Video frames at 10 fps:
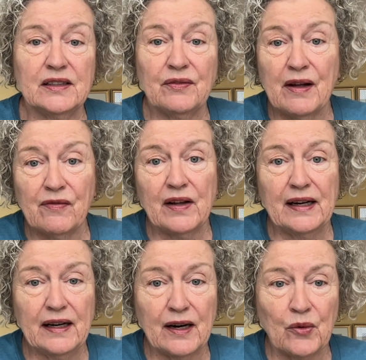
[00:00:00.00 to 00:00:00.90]
If I
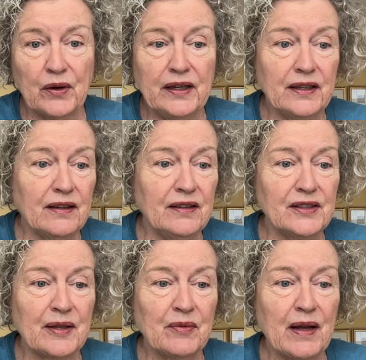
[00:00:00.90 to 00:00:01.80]
find it, I'll read it to you
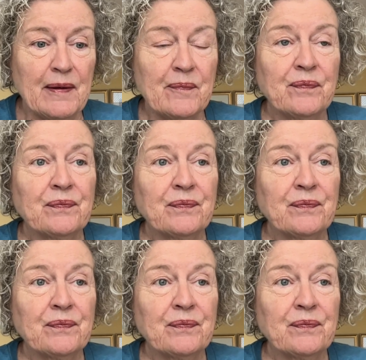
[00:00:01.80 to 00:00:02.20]
sometime.